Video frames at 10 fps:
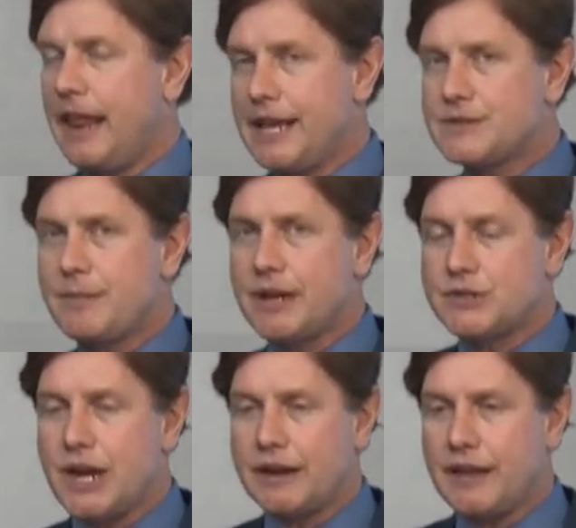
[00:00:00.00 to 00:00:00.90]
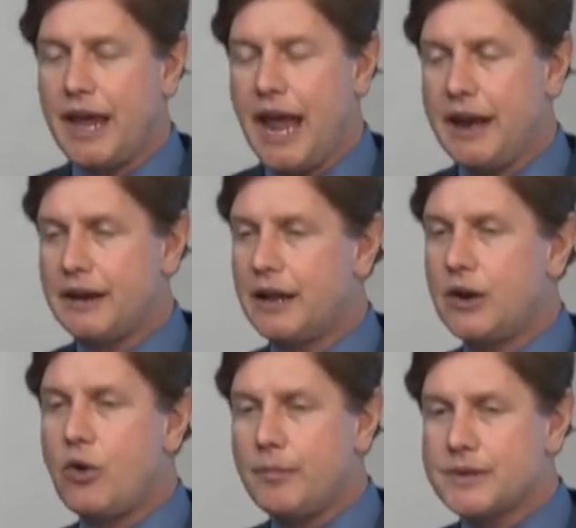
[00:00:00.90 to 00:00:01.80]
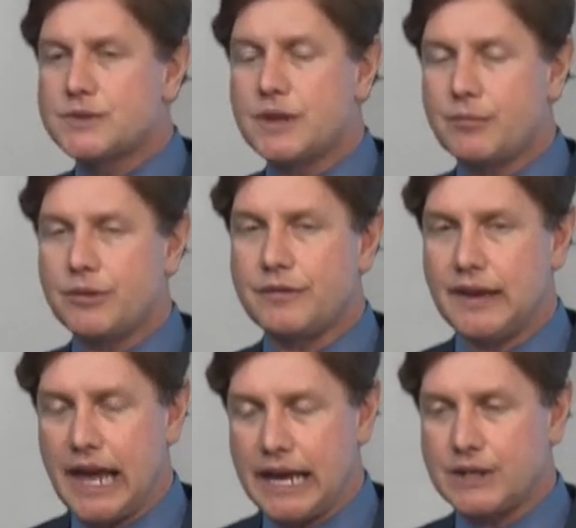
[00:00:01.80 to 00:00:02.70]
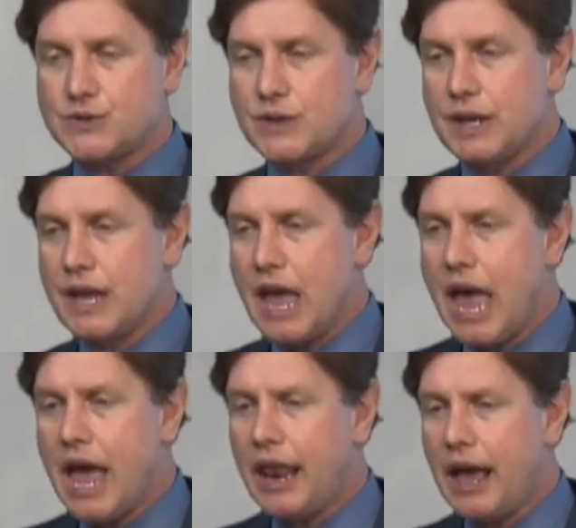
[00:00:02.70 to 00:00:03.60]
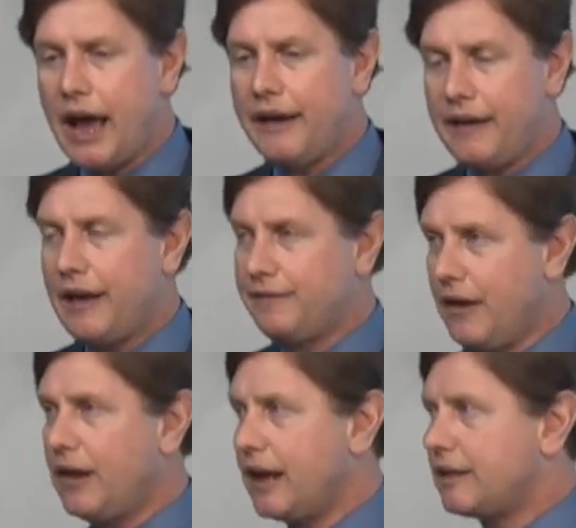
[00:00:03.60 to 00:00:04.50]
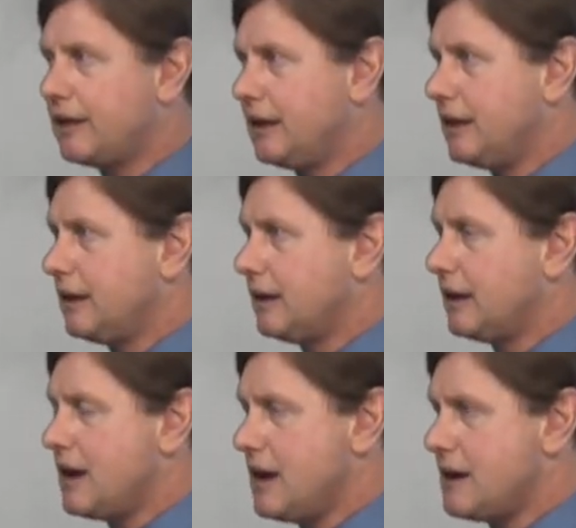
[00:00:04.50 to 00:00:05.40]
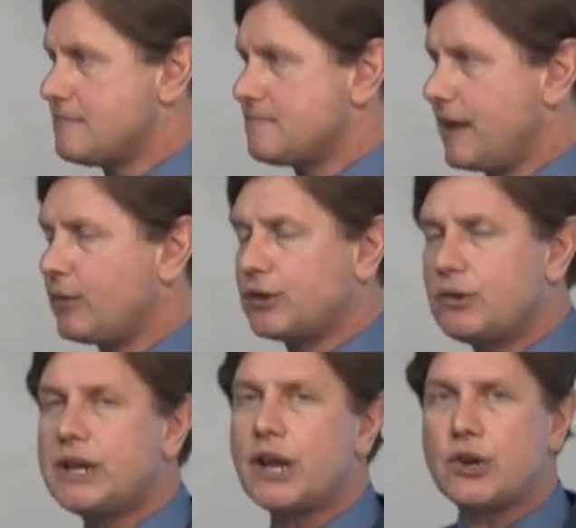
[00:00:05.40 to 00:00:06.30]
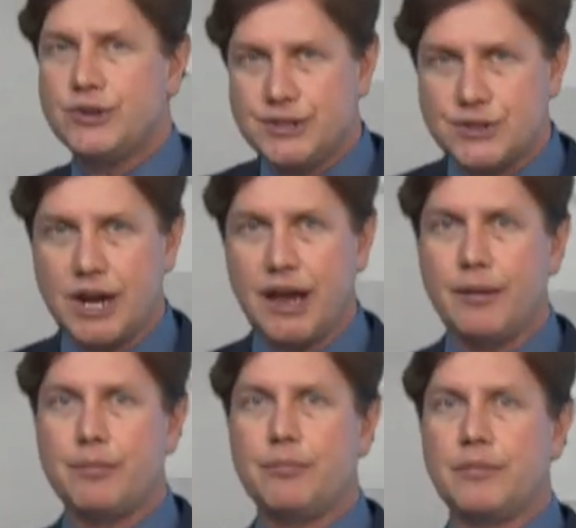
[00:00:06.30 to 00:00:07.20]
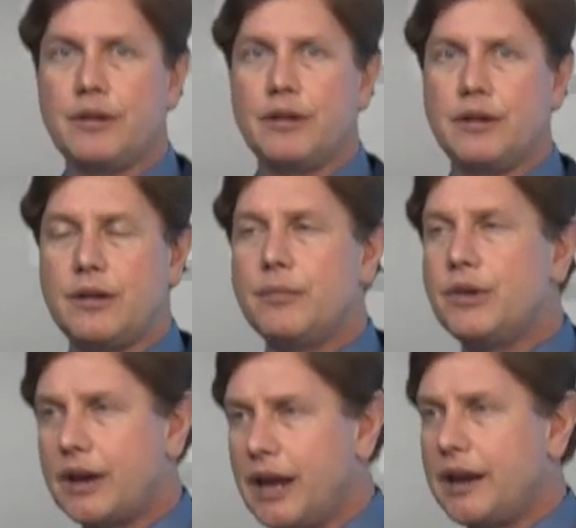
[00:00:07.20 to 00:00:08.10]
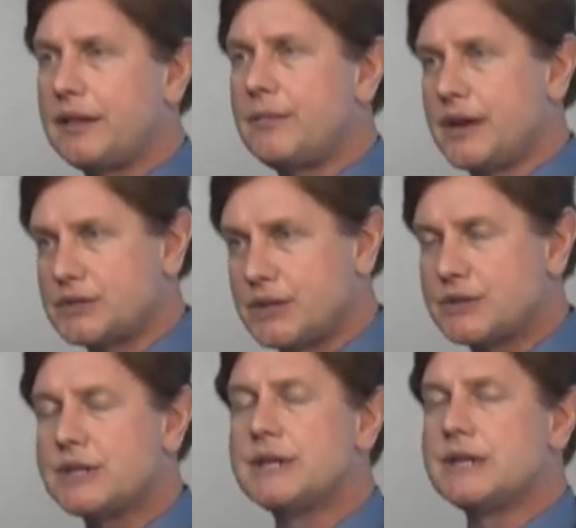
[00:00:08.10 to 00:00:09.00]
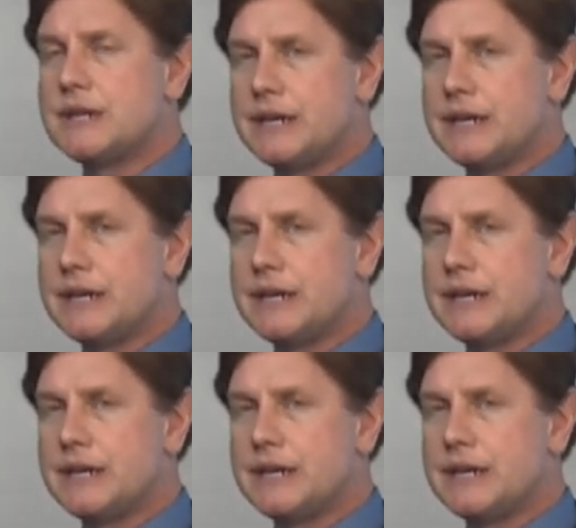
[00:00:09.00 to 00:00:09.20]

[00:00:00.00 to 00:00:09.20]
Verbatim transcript: last time I checked, they had an enormous number of likes, and I, I felt like the um, they were doing a good job communicating the message.